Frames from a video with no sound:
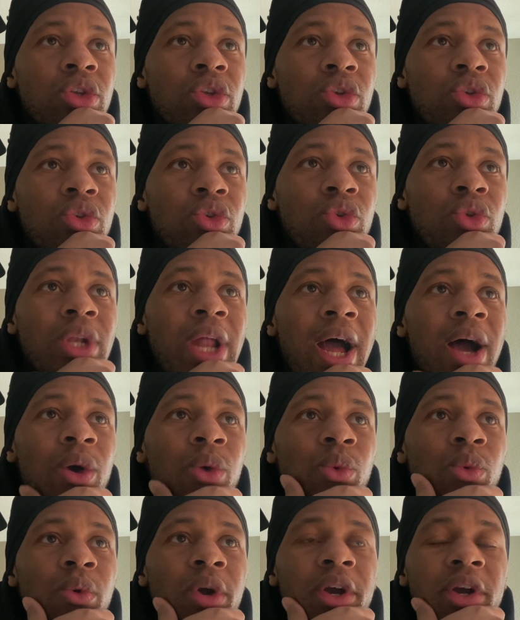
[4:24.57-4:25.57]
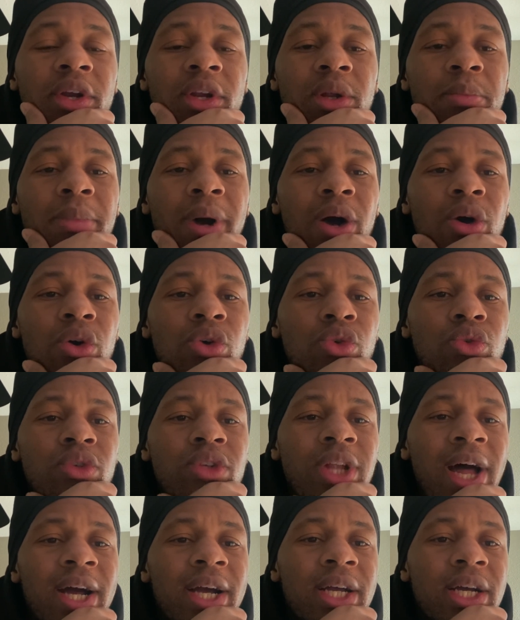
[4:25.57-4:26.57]
you're not worried about who
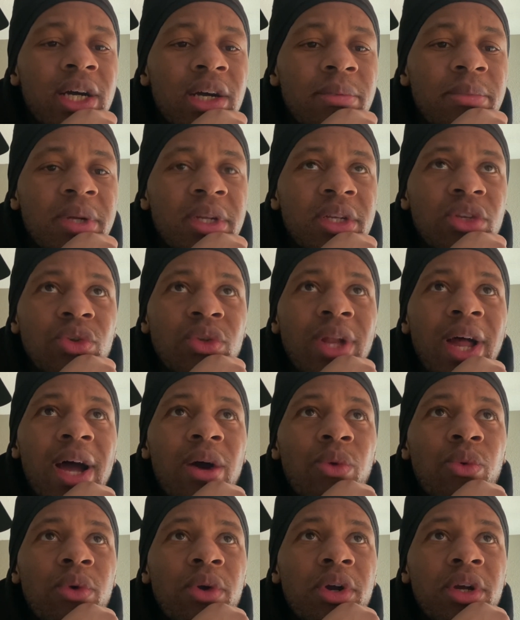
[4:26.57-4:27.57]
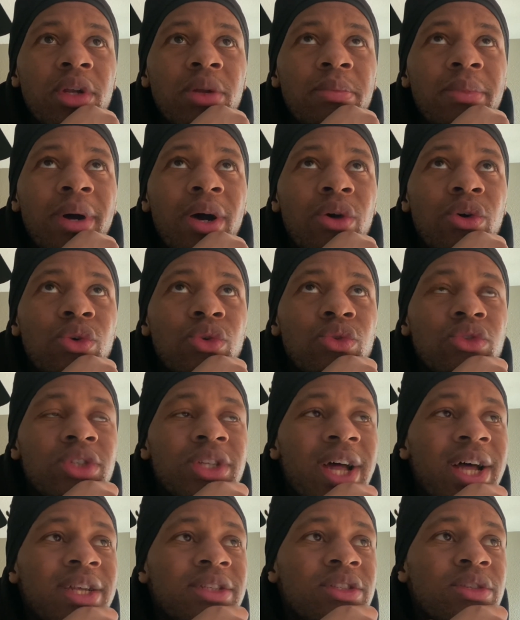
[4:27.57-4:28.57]
not coming. You're not worried about who's
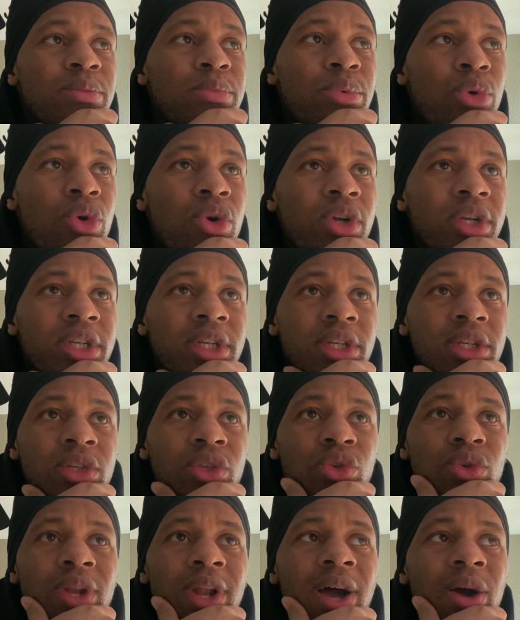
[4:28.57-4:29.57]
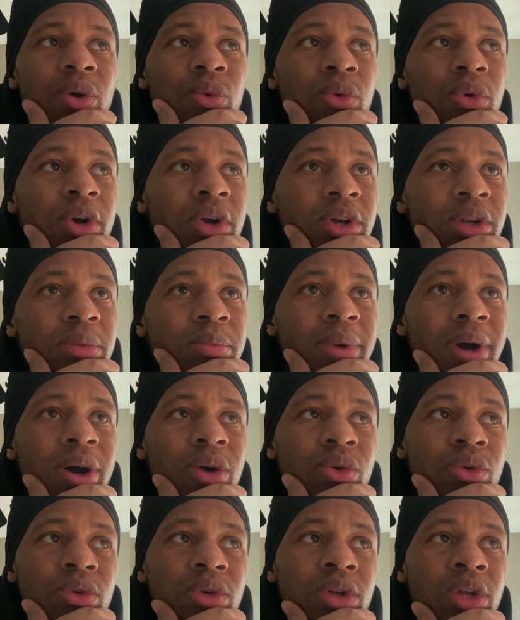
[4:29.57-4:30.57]
not supporting. You're not worried
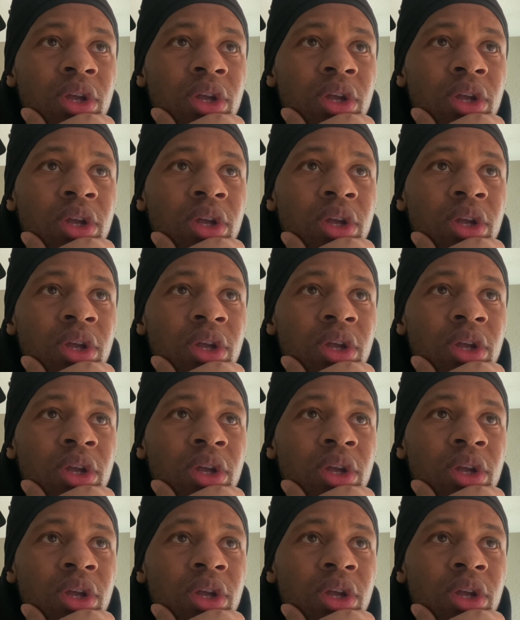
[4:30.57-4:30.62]
about,